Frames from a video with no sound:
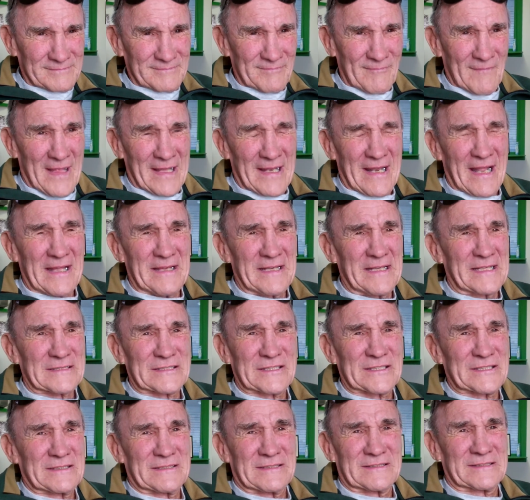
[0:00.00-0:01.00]
And I
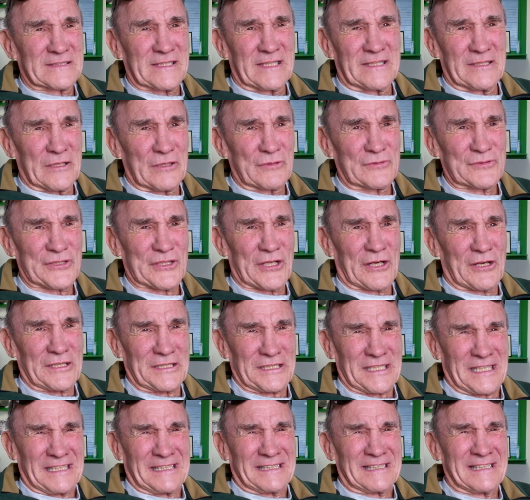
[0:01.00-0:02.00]
said, "No,
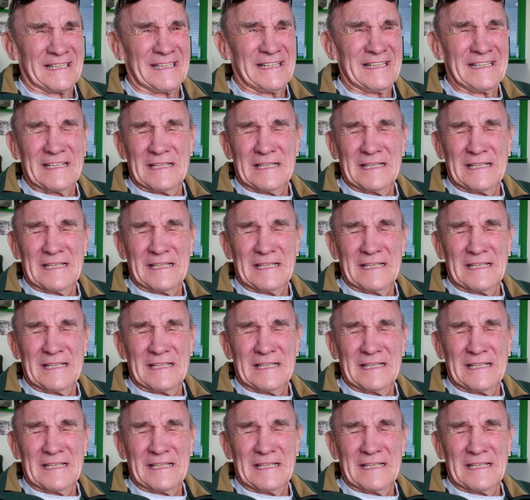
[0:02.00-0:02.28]
Sergeant."